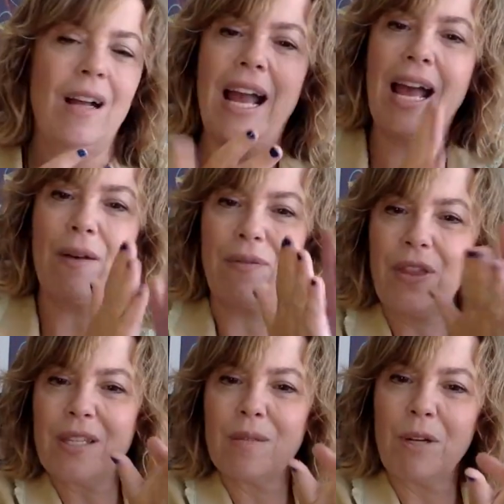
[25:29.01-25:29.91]
I have
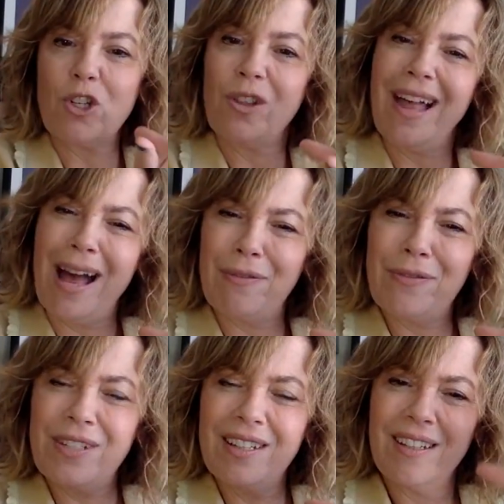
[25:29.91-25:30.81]
this much
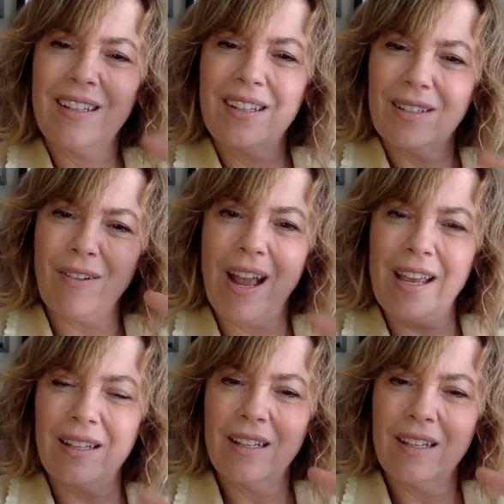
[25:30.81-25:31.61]
left, right?